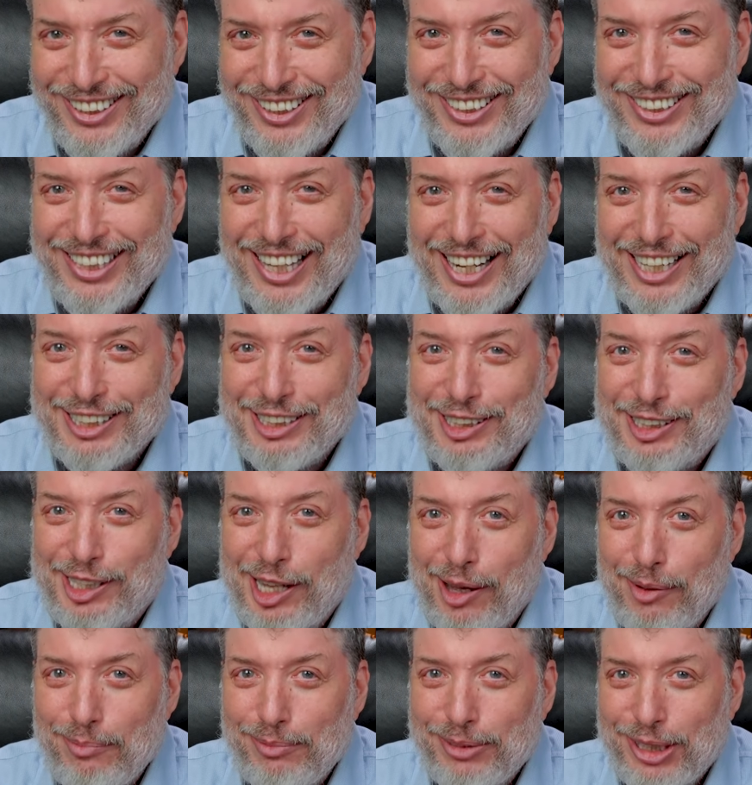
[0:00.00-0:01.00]
there's like a
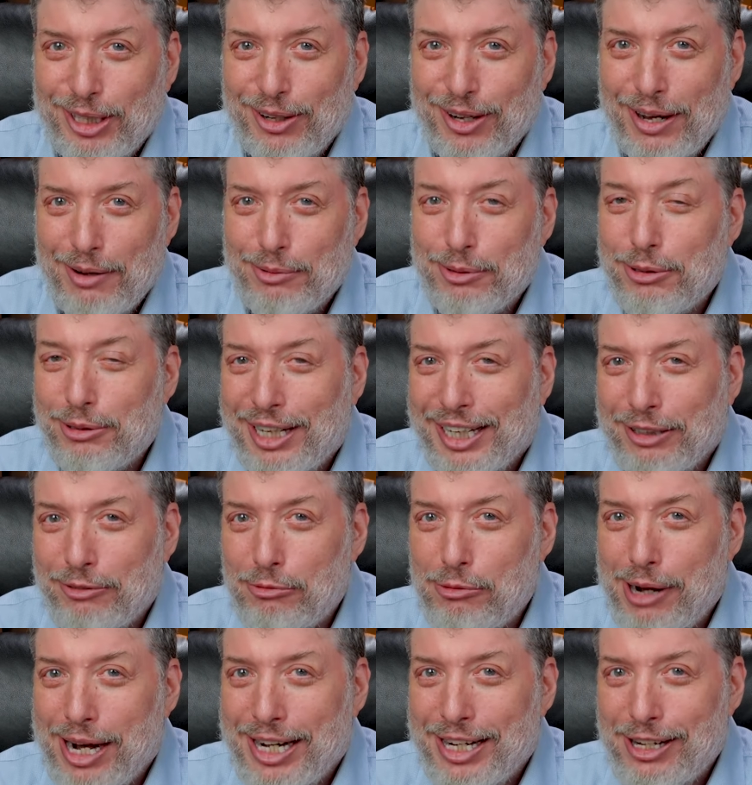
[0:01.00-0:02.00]
dumb time. We're like
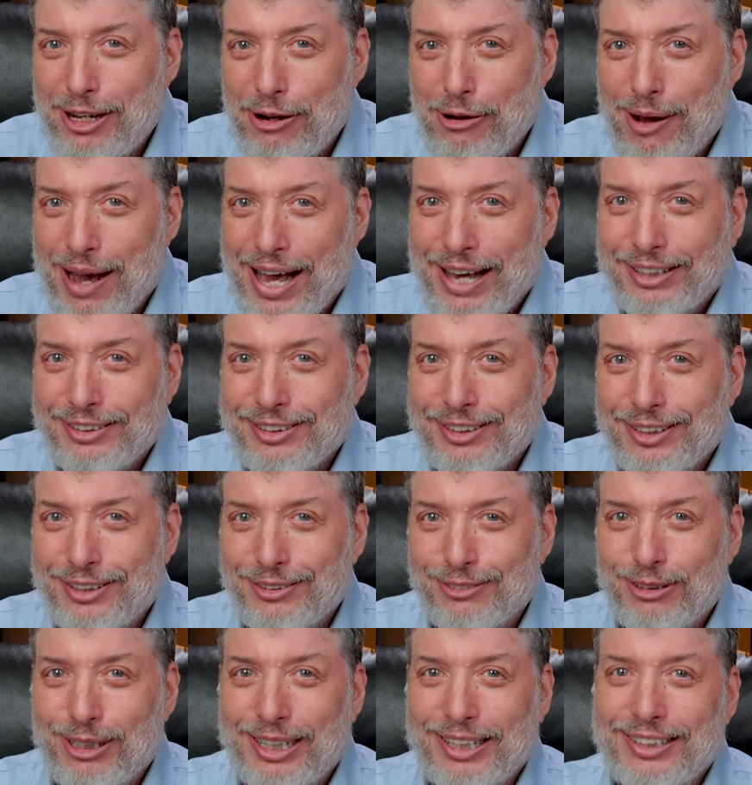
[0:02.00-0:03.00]

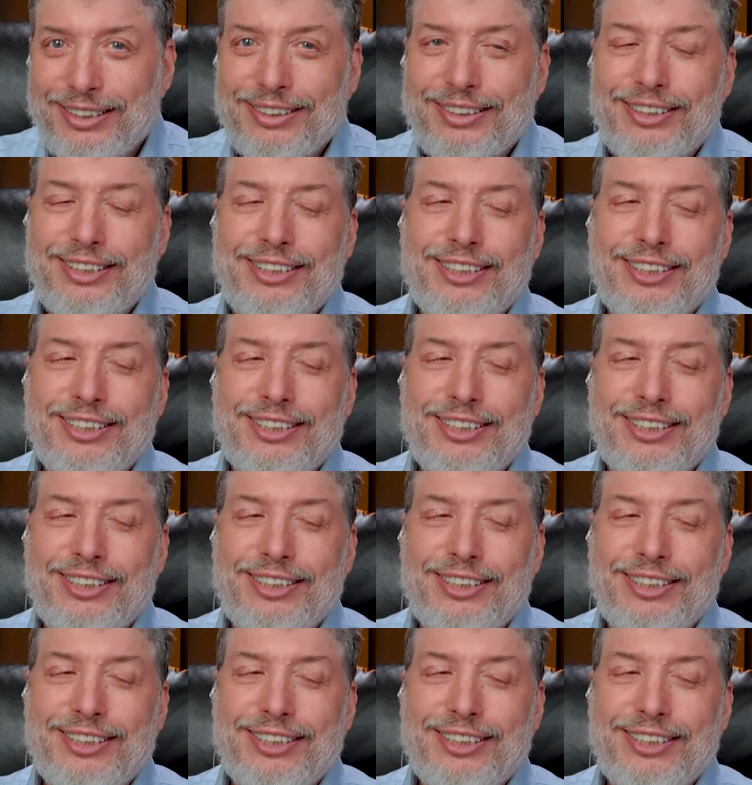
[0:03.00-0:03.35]
radioactive, right?